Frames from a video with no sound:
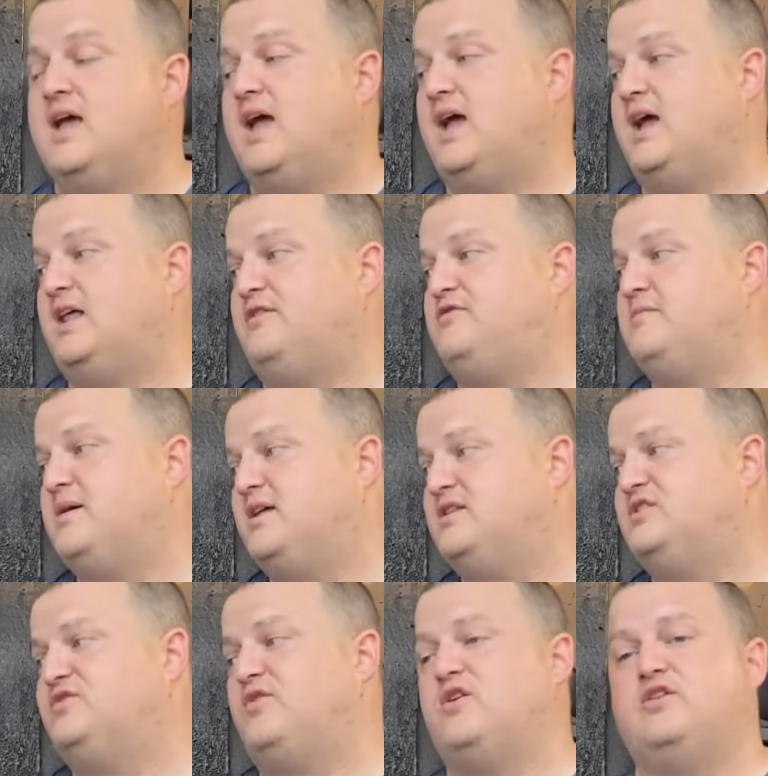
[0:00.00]
And if you made
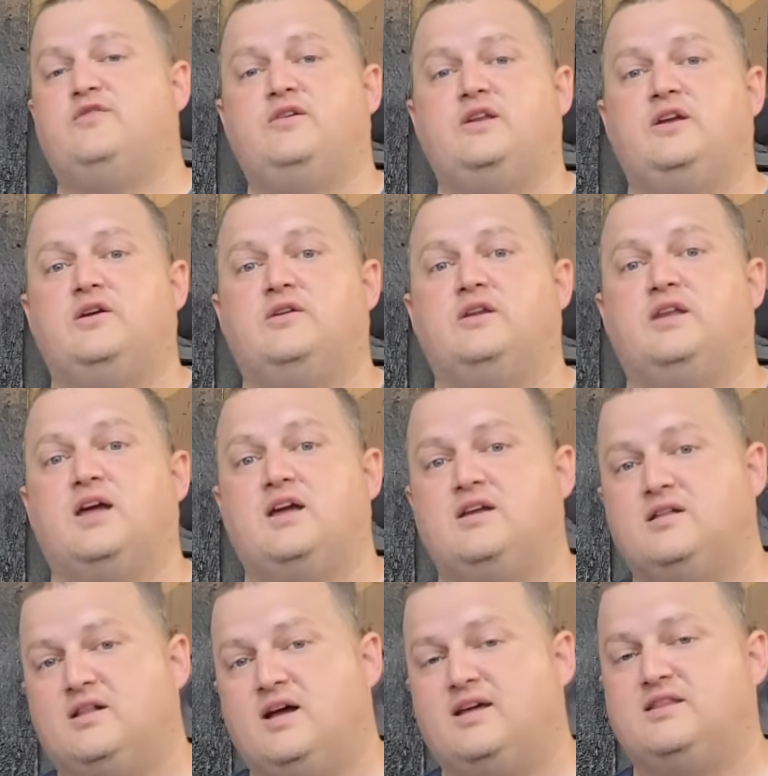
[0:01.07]
this far in the video today,
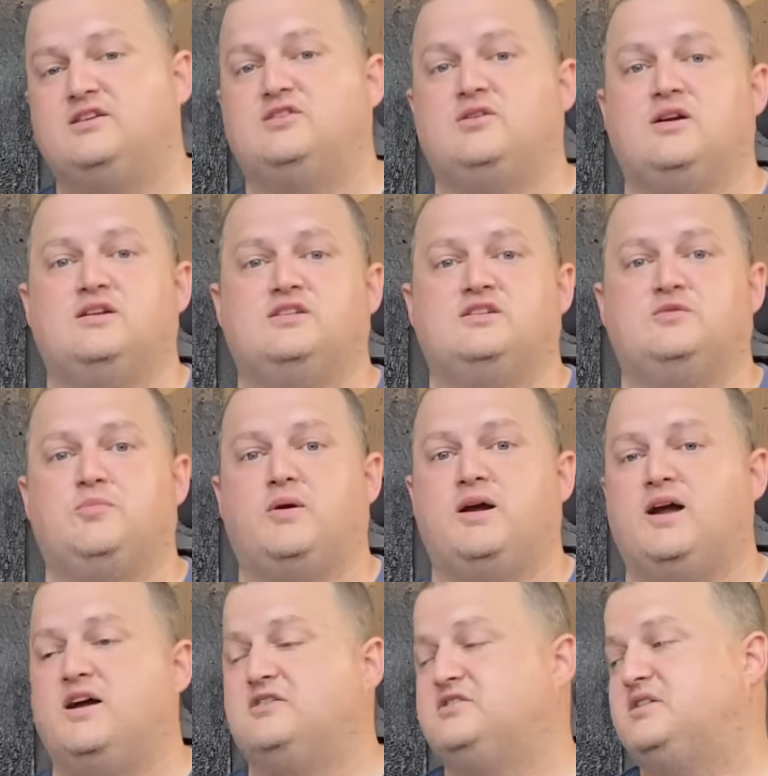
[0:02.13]
you like these crazy spray
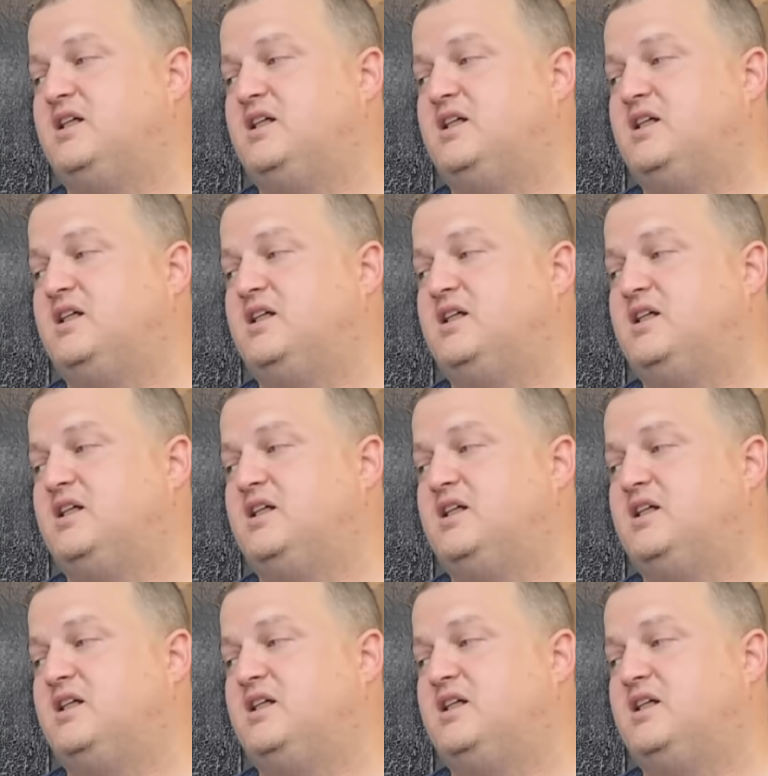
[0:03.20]
outs,